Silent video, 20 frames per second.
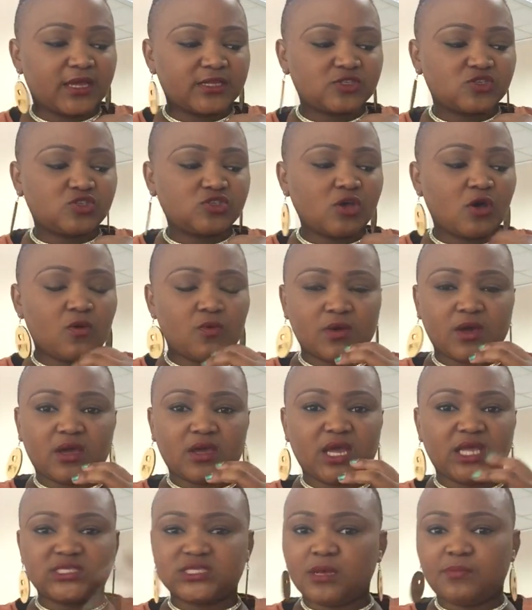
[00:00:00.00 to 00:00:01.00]
So
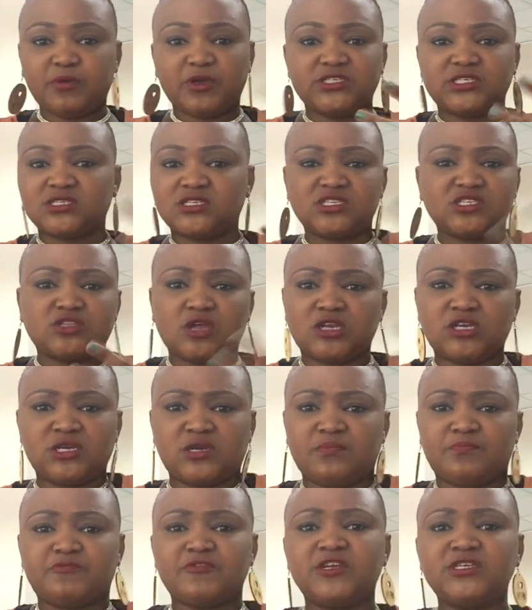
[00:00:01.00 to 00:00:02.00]
at some point I just
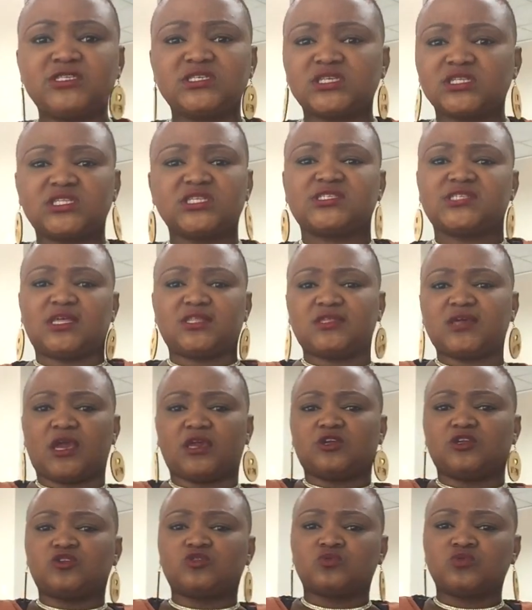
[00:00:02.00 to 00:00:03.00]
started embracing it. There's nothing
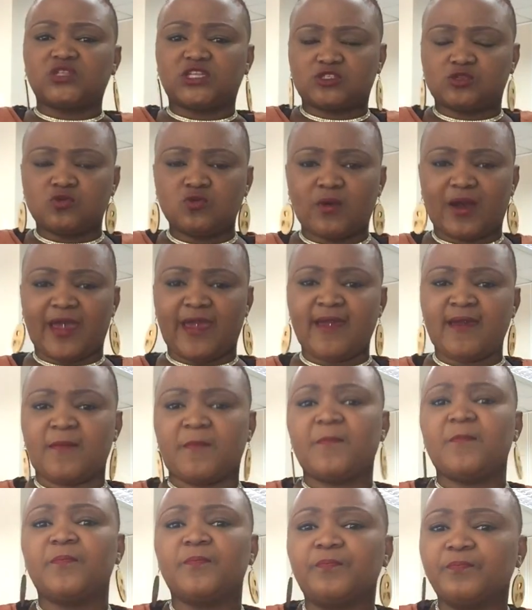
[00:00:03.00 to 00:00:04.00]
I could do. That's who I
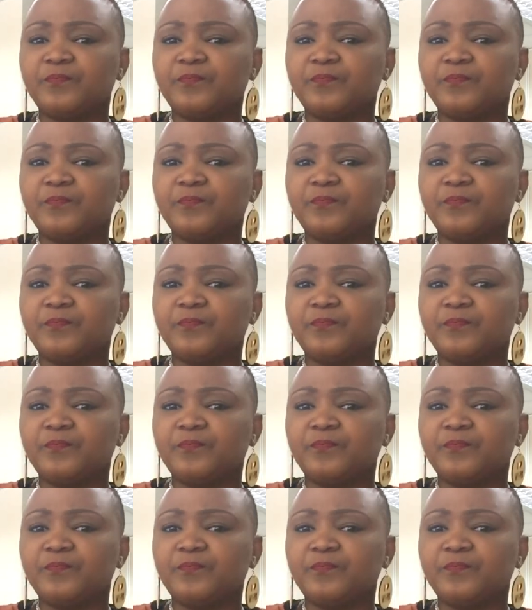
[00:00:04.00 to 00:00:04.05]
am.